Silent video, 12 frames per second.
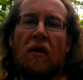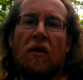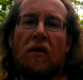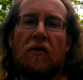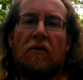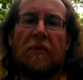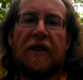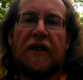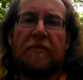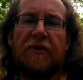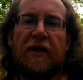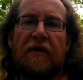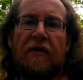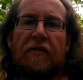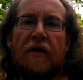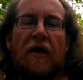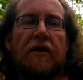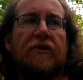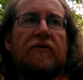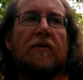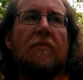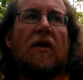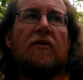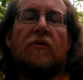Hello, my name's Darren. I
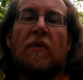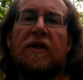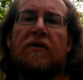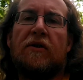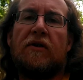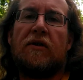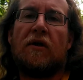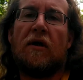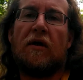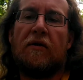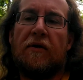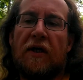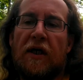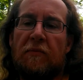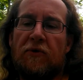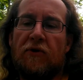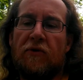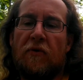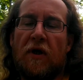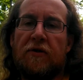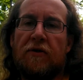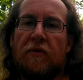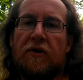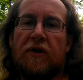stream on Twitch under the name
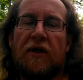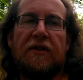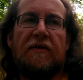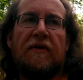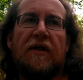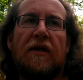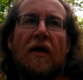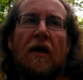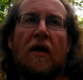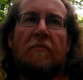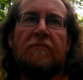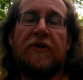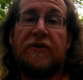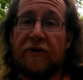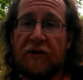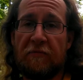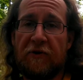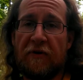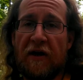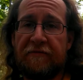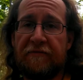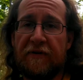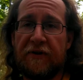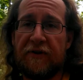Durrun, twitch dot t v. Um, this is going to be
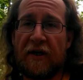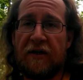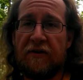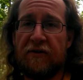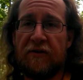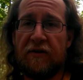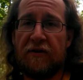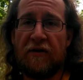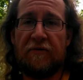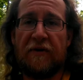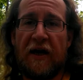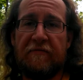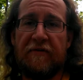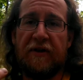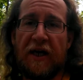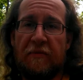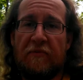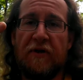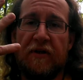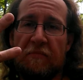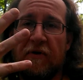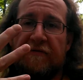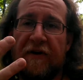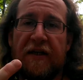rough because I usually don't have a camera in
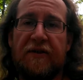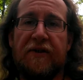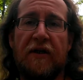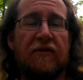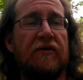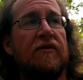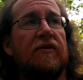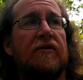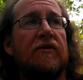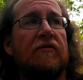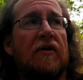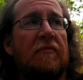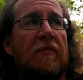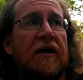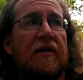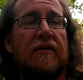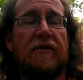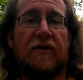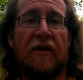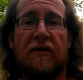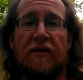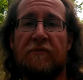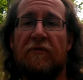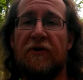my face. I usually just do it on mics, and
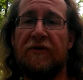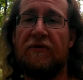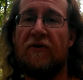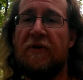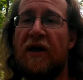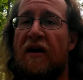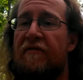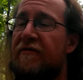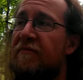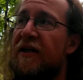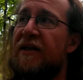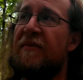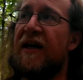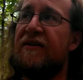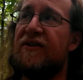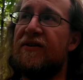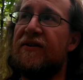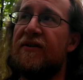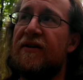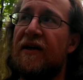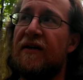it's really throwing me off and making me anxious.